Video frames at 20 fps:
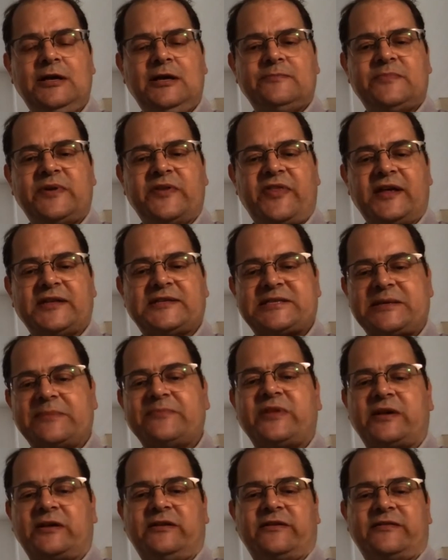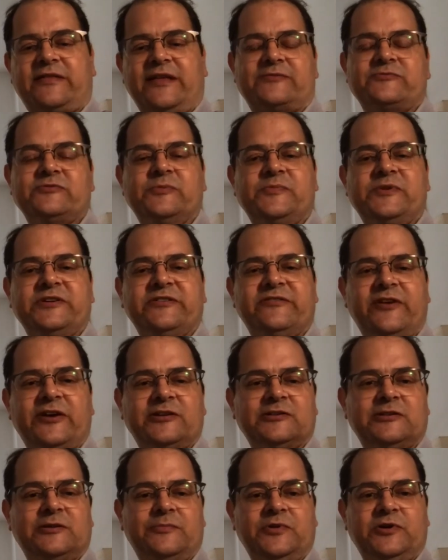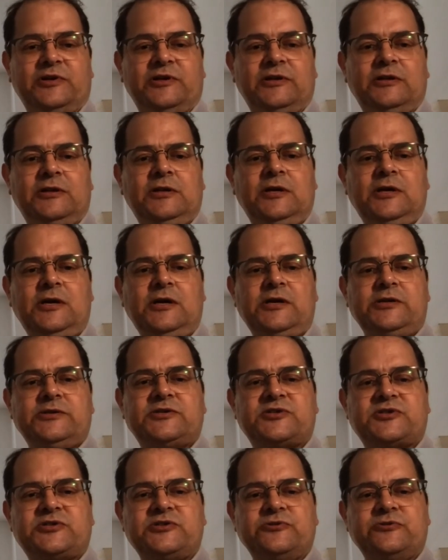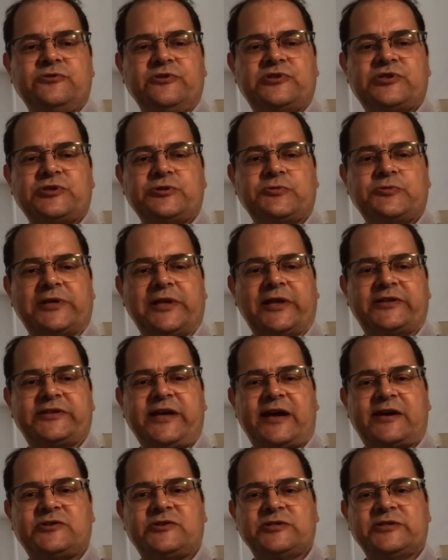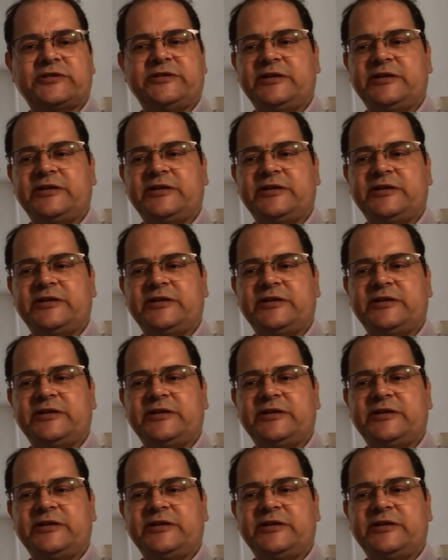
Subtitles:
but that something like that will be available to students who would like to actually